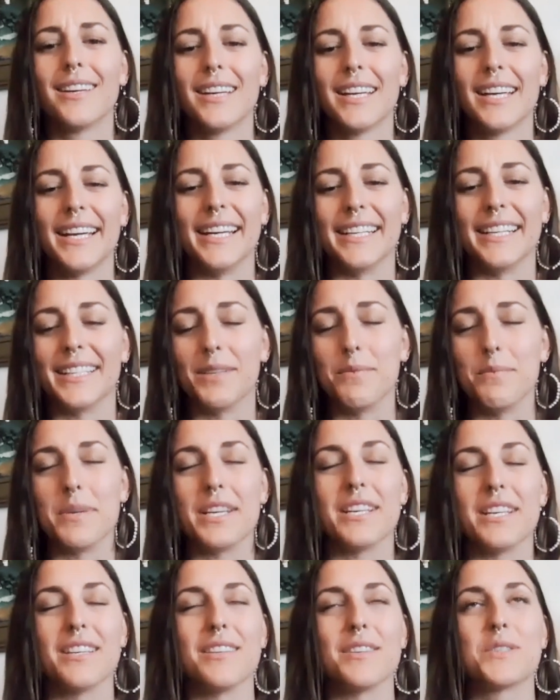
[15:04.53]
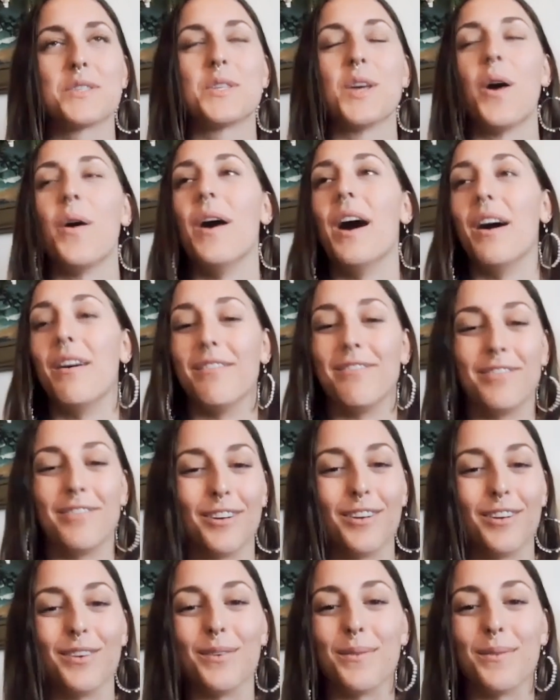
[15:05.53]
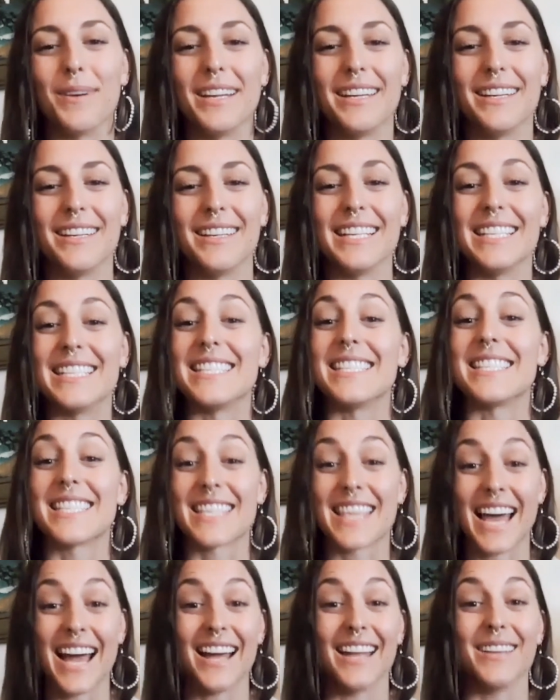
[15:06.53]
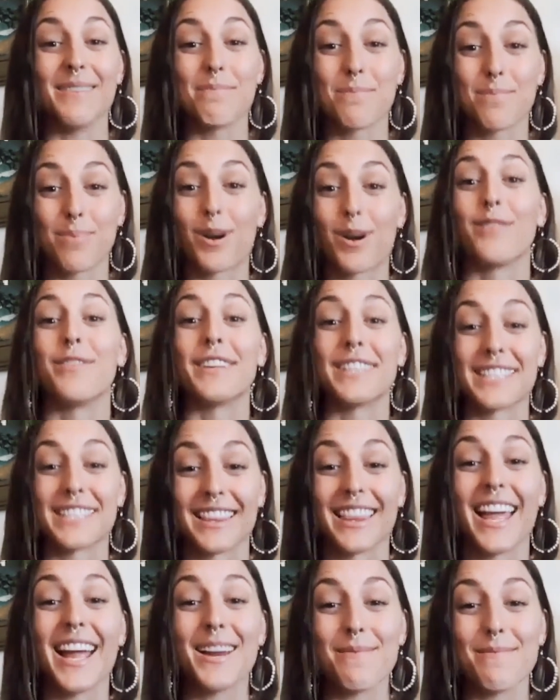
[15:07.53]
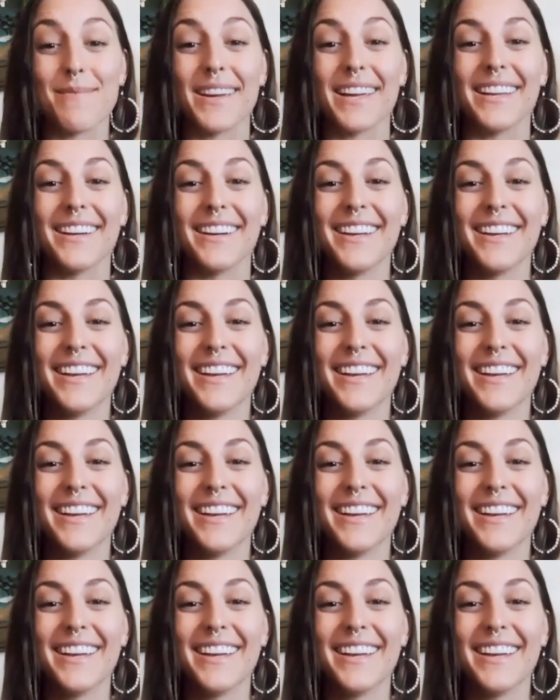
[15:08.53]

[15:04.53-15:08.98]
It can be so helpful when it's that perfect alignment